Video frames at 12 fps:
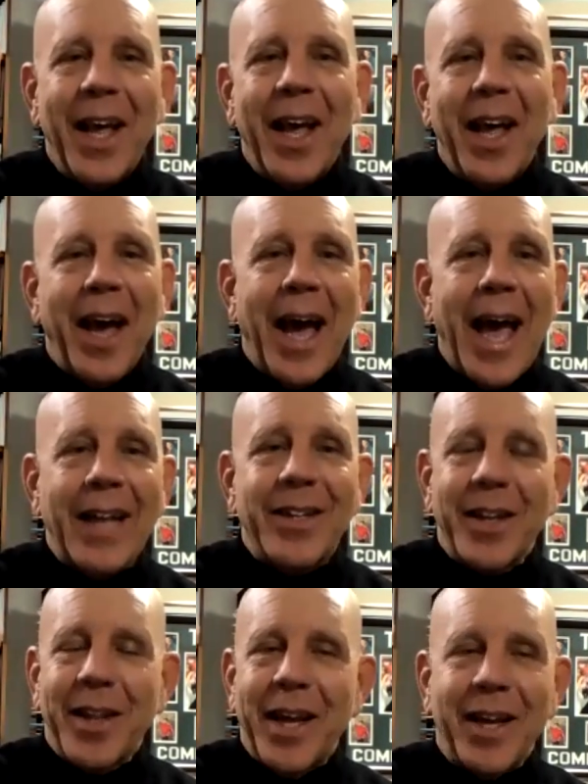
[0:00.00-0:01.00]
I had
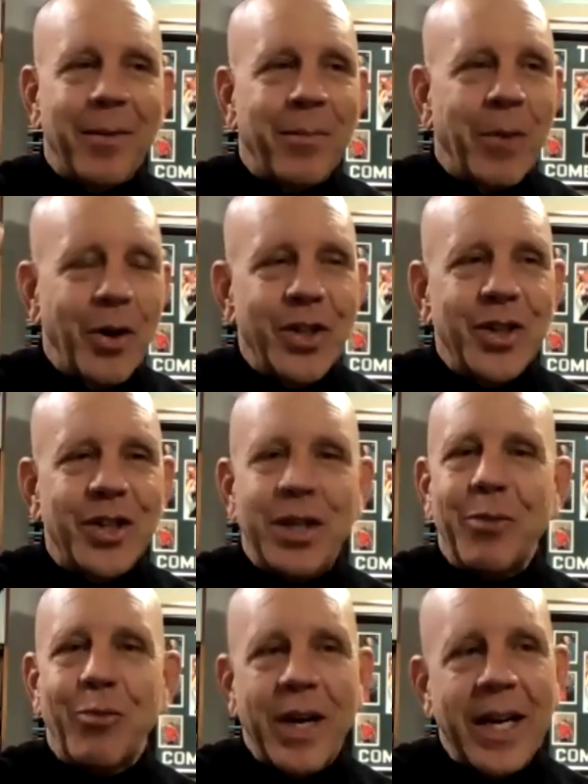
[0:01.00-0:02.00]
to
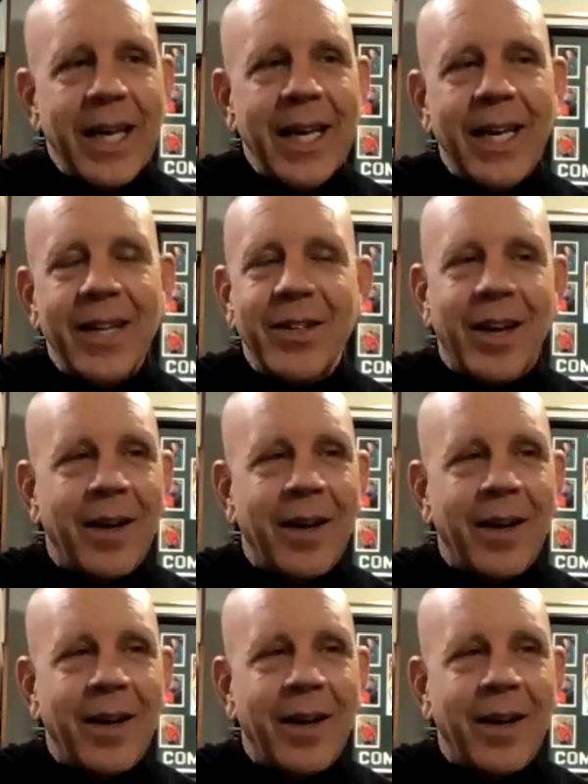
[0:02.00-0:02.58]
emergency rigging,